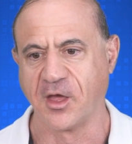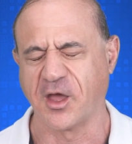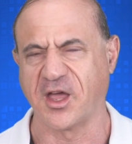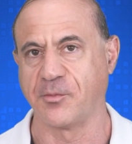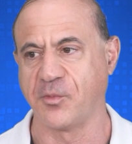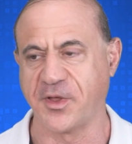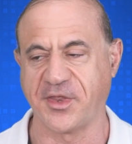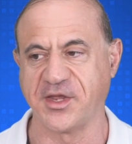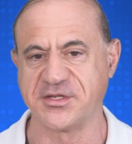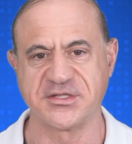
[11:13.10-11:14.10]
And when
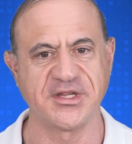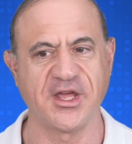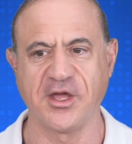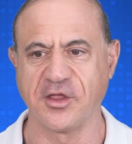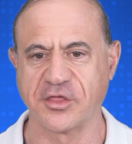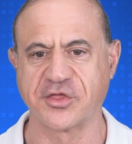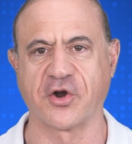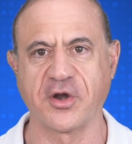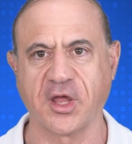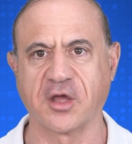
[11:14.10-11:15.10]
they see
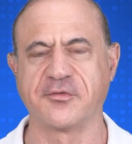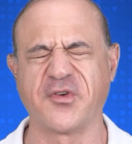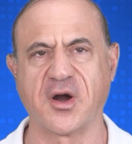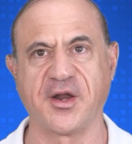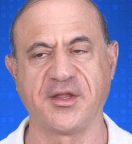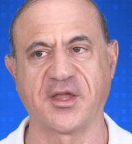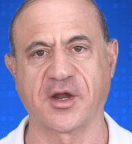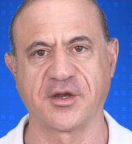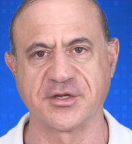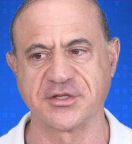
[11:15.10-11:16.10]
30 and 40
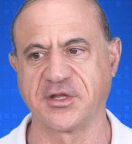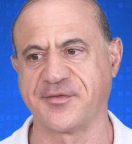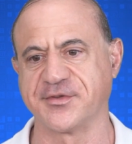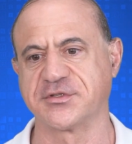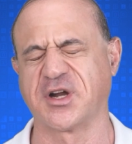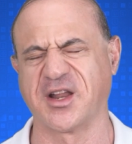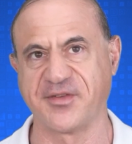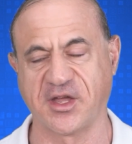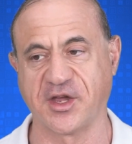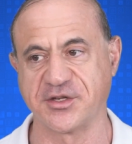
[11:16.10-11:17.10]
technician level
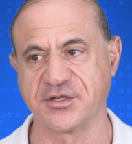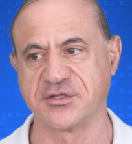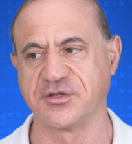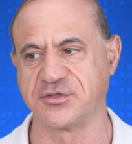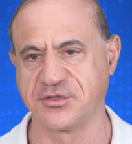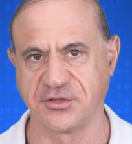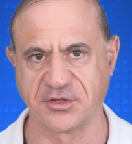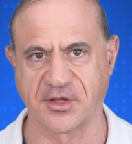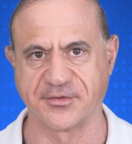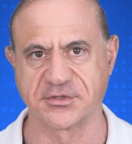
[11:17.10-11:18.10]
certifications, those junior
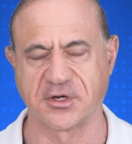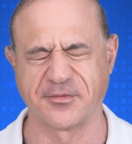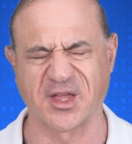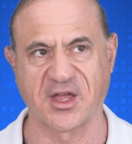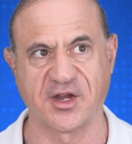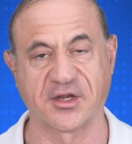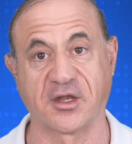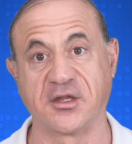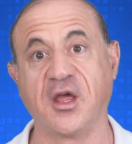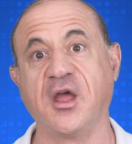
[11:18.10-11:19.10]
level
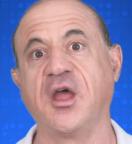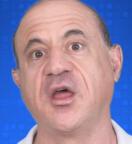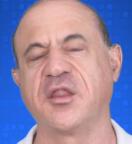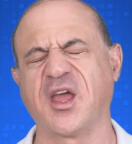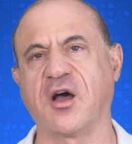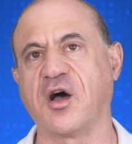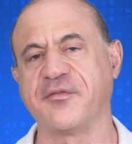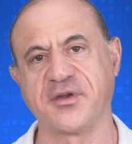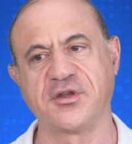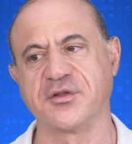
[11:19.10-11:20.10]
certifications, they
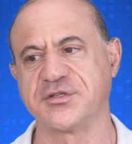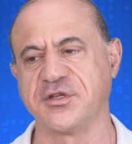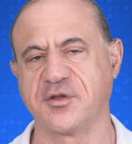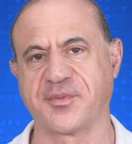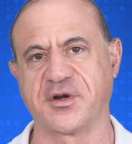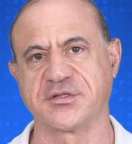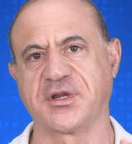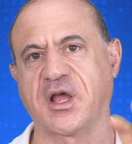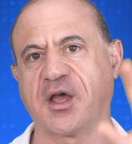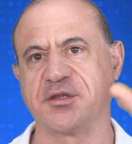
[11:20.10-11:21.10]
often don't see the person
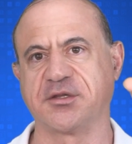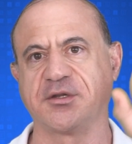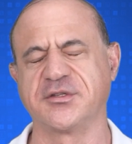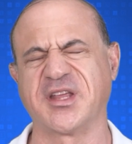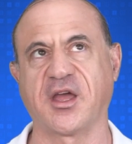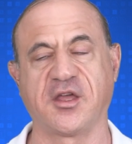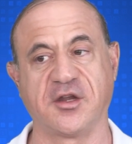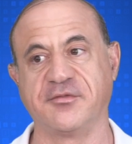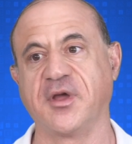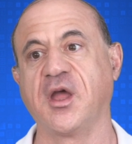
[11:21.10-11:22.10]
as an
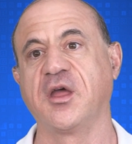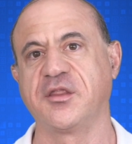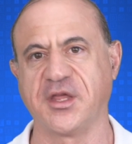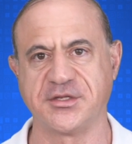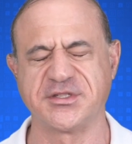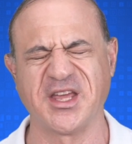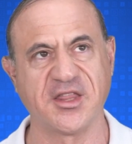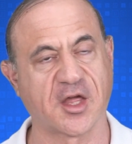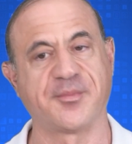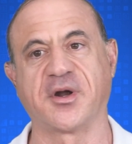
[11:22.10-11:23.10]
executive. They see
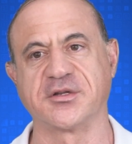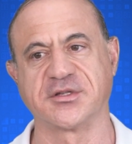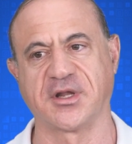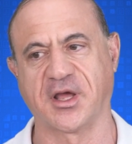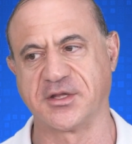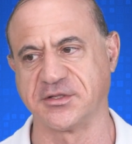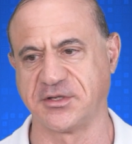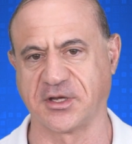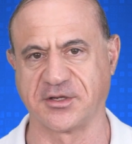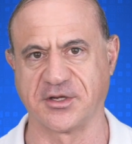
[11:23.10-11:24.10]
that person as a
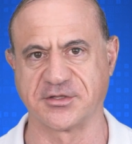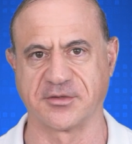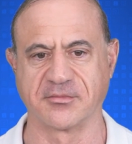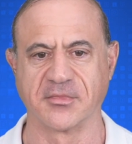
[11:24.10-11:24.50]
technician.